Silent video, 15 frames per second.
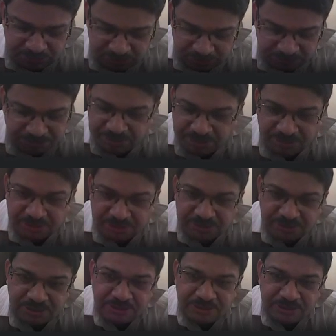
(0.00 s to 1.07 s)
difficult
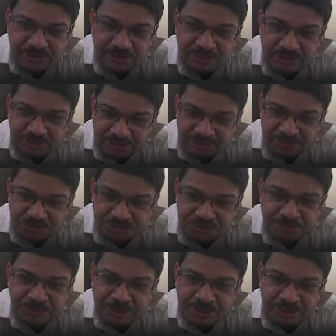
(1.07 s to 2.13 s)
that you
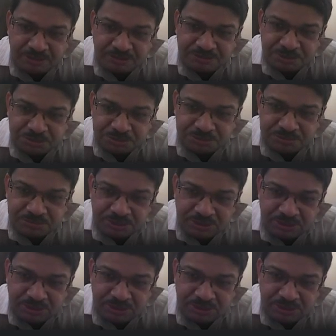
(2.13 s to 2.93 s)
may have to